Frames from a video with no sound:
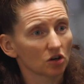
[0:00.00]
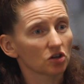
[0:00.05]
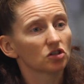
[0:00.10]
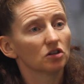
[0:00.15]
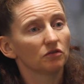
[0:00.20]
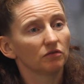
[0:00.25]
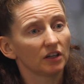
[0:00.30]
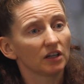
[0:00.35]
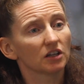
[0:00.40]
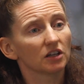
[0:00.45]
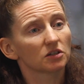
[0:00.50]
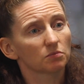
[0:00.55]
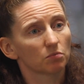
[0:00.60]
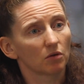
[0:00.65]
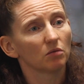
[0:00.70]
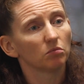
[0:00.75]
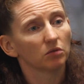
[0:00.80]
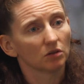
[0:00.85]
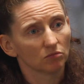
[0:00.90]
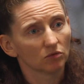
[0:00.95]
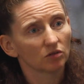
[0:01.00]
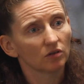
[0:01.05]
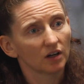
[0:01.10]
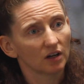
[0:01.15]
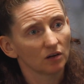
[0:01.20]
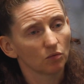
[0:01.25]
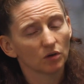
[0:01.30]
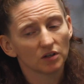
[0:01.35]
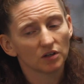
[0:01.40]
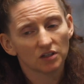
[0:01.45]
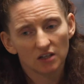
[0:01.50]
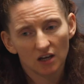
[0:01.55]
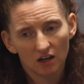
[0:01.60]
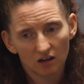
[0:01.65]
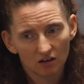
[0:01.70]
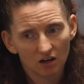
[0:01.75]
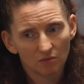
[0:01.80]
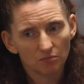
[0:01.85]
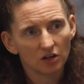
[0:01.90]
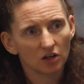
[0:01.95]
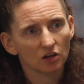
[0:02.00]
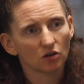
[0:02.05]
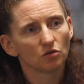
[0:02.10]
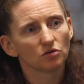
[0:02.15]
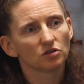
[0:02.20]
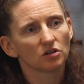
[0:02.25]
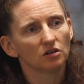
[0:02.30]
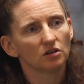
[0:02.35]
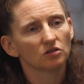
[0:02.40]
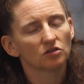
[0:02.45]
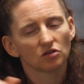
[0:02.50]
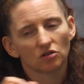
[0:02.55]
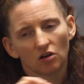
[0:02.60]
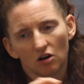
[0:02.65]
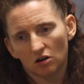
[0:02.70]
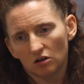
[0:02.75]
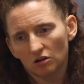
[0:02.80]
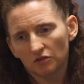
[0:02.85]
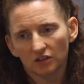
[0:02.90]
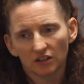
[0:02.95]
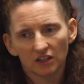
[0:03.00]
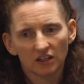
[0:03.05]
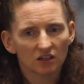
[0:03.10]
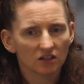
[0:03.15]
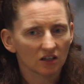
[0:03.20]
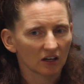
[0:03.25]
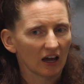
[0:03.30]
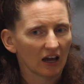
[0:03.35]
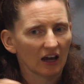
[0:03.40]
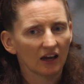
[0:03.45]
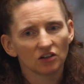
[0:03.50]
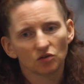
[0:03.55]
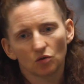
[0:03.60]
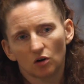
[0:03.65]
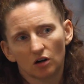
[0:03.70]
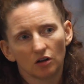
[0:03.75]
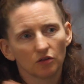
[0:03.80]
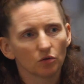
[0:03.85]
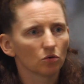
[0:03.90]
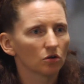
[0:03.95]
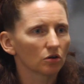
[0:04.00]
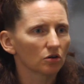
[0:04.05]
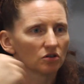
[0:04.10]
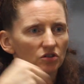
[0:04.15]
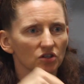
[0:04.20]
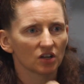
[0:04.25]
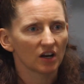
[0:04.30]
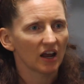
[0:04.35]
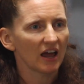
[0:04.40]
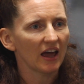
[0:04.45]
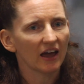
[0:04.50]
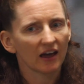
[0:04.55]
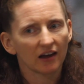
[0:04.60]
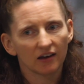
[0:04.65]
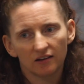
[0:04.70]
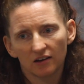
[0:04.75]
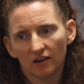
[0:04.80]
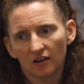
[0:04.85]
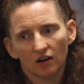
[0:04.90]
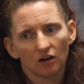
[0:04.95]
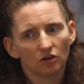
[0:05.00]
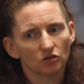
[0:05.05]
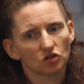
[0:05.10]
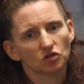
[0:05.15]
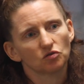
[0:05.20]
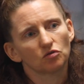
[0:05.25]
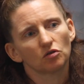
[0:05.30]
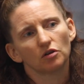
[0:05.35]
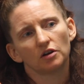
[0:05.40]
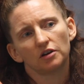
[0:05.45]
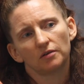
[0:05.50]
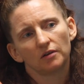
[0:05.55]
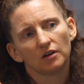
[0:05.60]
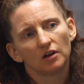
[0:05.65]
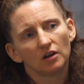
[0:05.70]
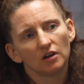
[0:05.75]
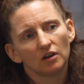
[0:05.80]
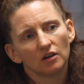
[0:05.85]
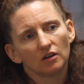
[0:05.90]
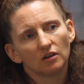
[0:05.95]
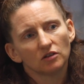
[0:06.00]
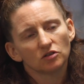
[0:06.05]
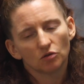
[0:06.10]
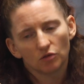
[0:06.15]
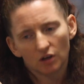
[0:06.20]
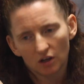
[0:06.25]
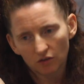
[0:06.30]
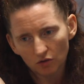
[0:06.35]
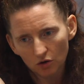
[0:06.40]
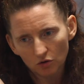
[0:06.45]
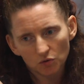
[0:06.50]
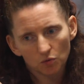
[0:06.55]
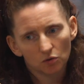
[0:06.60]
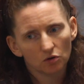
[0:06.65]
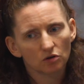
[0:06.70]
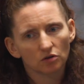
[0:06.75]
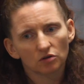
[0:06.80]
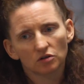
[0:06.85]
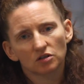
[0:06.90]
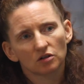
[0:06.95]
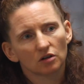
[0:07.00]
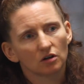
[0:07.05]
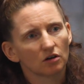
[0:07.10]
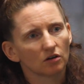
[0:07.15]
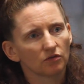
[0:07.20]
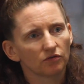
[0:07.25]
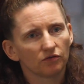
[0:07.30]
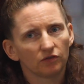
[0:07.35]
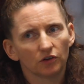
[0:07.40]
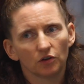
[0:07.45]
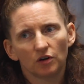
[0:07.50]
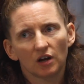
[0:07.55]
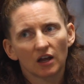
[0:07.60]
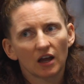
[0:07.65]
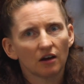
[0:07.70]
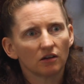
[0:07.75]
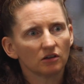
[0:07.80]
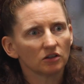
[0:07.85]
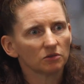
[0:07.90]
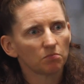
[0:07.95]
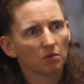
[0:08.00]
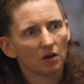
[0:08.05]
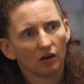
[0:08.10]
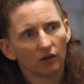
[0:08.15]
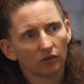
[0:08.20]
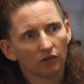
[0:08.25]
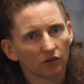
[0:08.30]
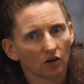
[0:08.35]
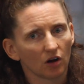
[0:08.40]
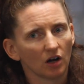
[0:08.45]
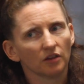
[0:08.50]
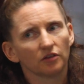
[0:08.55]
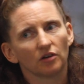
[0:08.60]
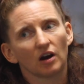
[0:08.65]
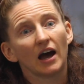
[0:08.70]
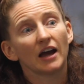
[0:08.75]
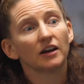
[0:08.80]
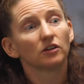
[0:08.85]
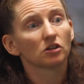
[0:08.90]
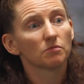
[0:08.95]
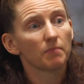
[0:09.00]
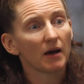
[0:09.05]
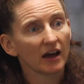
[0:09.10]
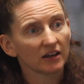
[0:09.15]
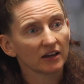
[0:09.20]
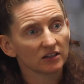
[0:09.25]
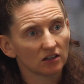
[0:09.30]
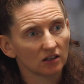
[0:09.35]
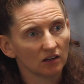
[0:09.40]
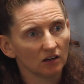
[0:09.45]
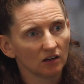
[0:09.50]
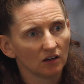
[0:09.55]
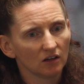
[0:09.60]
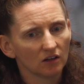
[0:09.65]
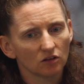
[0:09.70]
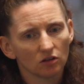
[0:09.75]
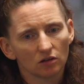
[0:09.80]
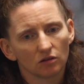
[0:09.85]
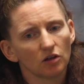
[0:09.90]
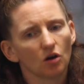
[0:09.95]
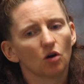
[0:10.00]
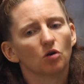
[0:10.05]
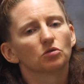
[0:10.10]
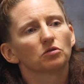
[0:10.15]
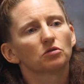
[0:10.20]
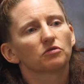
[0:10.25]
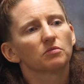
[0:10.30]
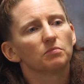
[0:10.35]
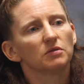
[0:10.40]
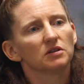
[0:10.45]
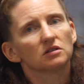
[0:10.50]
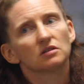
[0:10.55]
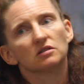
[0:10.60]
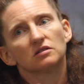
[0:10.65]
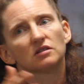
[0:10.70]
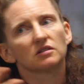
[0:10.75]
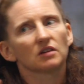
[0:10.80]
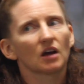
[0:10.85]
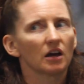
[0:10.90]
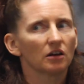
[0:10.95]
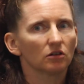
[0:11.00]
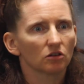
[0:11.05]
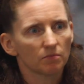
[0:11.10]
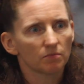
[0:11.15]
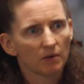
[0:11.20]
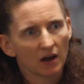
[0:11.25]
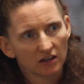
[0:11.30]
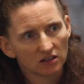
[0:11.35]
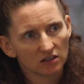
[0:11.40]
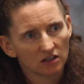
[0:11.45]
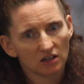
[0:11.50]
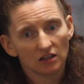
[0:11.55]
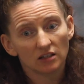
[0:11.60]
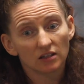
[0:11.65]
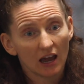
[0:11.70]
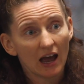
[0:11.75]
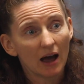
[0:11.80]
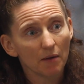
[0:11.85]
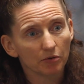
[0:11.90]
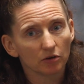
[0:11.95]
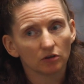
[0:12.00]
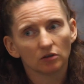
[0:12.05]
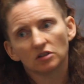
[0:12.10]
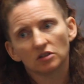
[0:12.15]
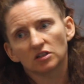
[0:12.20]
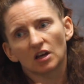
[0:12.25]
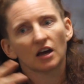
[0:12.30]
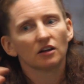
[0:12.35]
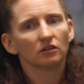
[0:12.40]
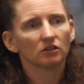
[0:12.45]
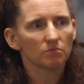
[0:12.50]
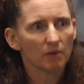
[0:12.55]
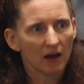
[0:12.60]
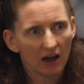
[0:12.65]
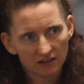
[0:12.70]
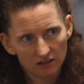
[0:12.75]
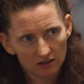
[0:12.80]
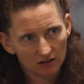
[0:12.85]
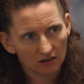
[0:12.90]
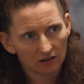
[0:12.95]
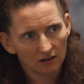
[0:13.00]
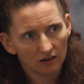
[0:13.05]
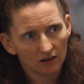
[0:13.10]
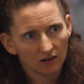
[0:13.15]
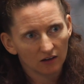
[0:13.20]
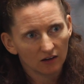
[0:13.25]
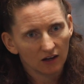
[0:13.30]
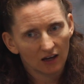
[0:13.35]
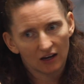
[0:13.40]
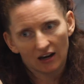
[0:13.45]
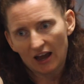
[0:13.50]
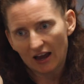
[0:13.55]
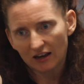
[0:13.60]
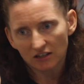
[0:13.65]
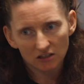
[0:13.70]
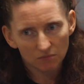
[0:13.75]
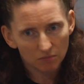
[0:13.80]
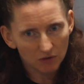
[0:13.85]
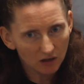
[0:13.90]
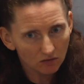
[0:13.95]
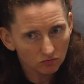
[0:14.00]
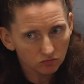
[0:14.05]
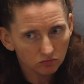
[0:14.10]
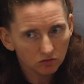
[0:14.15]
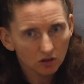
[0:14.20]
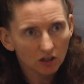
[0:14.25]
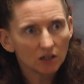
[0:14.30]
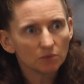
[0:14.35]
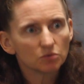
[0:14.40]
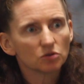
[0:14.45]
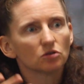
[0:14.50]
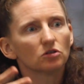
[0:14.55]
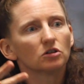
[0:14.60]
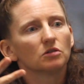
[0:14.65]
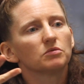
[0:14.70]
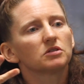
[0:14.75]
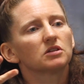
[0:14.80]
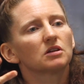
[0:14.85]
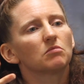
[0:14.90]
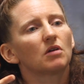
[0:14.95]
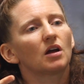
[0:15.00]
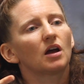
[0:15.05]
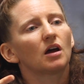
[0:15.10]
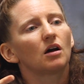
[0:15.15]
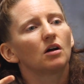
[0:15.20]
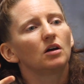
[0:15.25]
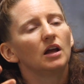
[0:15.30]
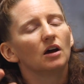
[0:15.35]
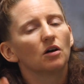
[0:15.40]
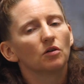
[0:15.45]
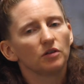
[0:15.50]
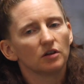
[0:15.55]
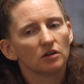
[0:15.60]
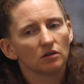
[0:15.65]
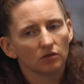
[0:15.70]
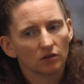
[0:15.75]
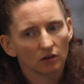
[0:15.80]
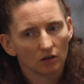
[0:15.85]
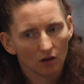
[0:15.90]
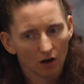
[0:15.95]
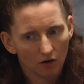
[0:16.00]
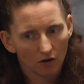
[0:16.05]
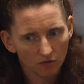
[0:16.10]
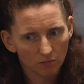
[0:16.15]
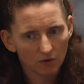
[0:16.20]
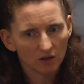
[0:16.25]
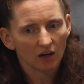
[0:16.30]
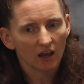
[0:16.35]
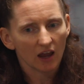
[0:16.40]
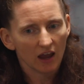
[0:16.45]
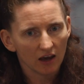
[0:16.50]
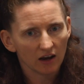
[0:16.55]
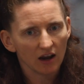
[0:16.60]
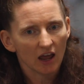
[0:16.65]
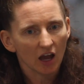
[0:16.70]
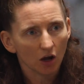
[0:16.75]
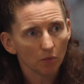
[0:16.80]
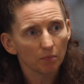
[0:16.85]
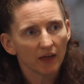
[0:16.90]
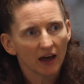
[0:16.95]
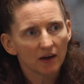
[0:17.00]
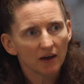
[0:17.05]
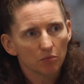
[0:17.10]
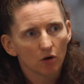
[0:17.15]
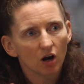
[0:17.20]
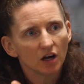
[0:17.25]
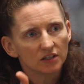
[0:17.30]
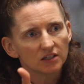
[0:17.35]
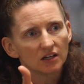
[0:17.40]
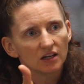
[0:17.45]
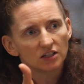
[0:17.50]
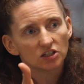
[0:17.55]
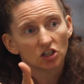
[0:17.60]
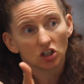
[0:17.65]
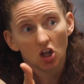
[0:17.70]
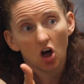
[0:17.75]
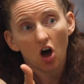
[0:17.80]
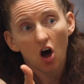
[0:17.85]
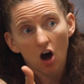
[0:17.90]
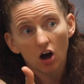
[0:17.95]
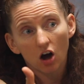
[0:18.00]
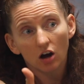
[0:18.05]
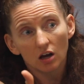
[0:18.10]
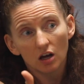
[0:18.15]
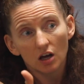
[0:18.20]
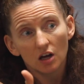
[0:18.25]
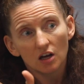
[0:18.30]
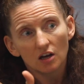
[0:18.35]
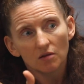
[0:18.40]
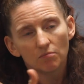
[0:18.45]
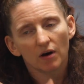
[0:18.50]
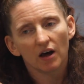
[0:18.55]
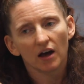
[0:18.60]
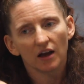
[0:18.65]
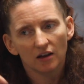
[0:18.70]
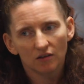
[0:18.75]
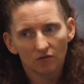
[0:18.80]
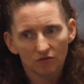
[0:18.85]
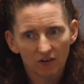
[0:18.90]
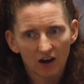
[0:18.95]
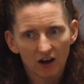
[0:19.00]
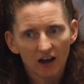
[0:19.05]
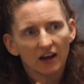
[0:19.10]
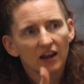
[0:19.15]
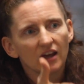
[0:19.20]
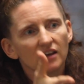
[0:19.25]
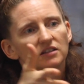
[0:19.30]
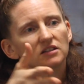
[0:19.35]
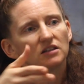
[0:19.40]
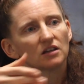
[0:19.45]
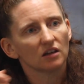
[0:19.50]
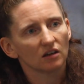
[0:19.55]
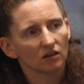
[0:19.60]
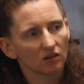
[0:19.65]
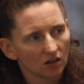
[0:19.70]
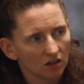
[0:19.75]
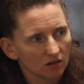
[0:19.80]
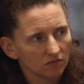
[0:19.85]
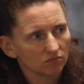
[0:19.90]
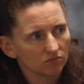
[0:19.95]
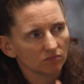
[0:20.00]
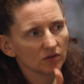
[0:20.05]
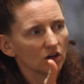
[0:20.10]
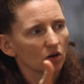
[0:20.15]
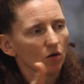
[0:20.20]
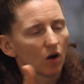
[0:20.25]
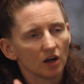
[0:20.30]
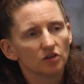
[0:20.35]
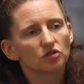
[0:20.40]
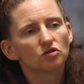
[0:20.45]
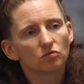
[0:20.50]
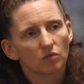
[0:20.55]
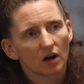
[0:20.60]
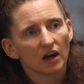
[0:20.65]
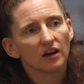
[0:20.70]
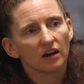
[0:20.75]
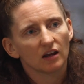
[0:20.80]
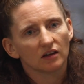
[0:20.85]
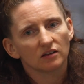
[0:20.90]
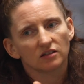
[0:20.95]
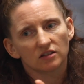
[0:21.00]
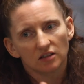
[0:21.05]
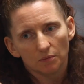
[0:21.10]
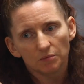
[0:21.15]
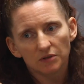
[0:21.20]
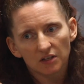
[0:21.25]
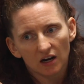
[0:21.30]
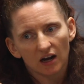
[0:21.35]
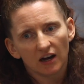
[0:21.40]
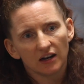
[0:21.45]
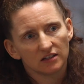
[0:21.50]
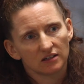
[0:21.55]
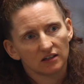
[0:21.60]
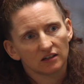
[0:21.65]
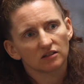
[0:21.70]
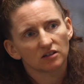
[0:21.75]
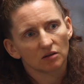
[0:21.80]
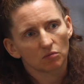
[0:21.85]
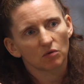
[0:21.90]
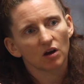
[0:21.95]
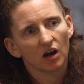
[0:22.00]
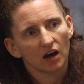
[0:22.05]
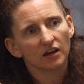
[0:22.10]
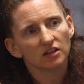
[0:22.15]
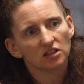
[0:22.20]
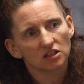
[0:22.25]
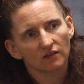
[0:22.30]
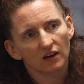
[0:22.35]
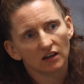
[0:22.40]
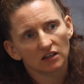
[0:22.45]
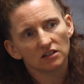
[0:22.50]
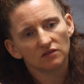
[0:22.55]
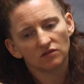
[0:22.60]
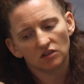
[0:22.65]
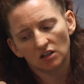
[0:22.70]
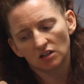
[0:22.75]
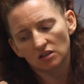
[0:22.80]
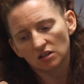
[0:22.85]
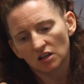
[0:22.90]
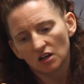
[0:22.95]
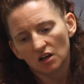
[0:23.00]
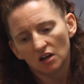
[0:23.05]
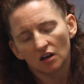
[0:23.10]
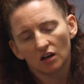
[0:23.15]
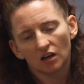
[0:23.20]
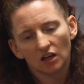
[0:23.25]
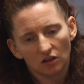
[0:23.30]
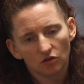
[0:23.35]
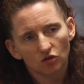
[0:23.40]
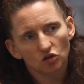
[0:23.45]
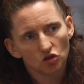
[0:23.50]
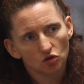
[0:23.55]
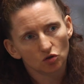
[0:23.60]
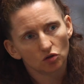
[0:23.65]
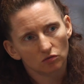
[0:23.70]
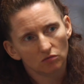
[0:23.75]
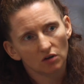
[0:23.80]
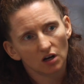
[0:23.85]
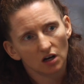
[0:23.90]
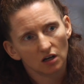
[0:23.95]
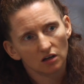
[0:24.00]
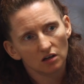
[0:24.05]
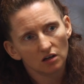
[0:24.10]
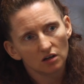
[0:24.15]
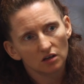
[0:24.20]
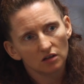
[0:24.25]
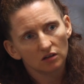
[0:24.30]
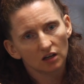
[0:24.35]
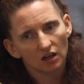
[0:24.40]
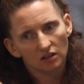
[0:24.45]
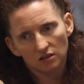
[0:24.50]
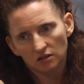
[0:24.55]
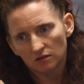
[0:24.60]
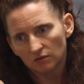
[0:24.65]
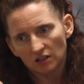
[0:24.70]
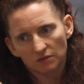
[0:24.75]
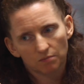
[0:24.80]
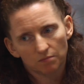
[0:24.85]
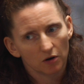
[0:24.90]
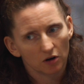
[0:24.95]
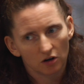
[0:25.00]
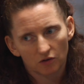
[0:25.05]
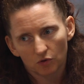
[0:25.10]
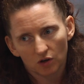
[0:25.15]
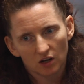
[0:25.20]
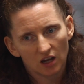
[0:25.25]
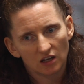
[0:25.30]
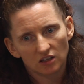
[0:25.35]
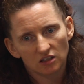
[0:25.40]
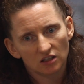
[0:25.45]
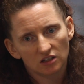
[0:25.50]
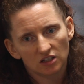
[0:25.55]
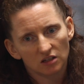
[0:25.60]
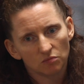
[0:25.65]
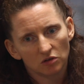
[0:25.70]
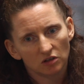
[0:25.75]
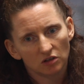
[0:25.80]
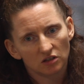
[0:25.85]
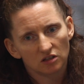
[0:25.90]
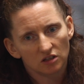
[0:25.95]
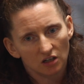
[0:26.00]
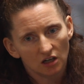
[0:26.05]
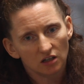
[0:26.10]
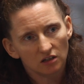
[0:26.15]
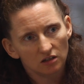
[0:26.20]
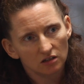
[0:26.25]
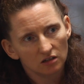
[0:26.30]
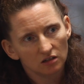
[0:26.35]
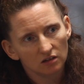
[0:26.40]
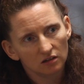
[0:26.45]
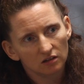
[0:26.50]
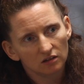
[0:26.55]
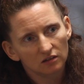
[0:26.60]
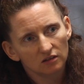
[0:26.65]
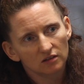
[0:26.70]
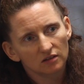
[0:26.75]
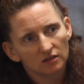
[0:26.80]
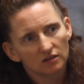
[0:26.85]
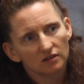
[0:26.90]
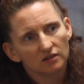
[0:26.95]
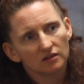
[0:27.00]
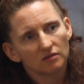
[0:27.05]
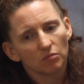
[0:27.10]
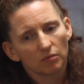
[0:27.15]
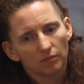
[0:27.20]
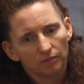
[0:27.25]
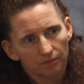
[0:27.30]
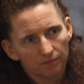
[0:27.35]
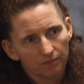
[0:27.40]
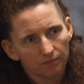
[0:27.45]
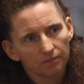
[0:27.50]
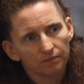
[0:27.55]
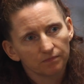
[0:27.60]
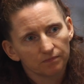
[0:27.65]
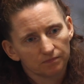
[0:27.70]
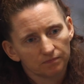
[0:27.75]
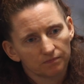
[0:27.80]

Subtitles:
Absolutely, and this is the destruction of links problem, right? Once that company goes under, all the links it had to all the workers it had are destroyed. So then those workers are floating out in space, they're idle capacity, the owner of the business is idle capacity, his capital is idle capacity, and it has to be reabsorbed somehow. Now the government can help that process along by financing, underwriting, subsidizing some kinds of activities in the short run. That's part of what Keynesian stimulus does.